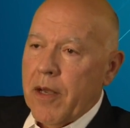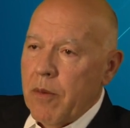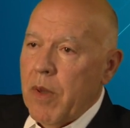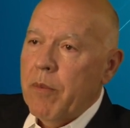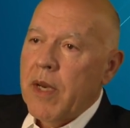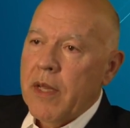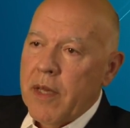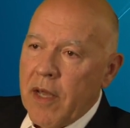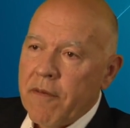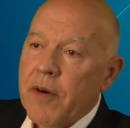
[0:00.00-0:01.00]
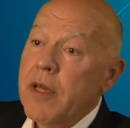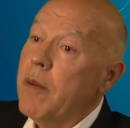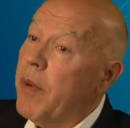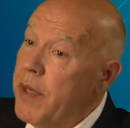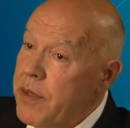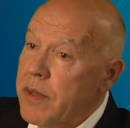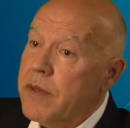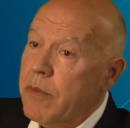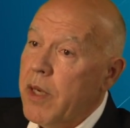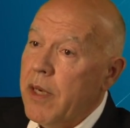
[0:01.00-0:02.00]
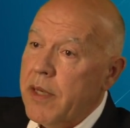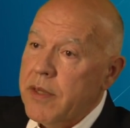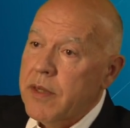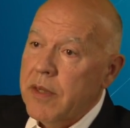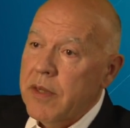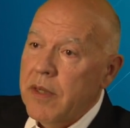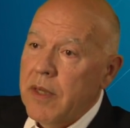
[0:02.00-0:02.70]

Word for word: commitment and the effort and the patience, quite honestly,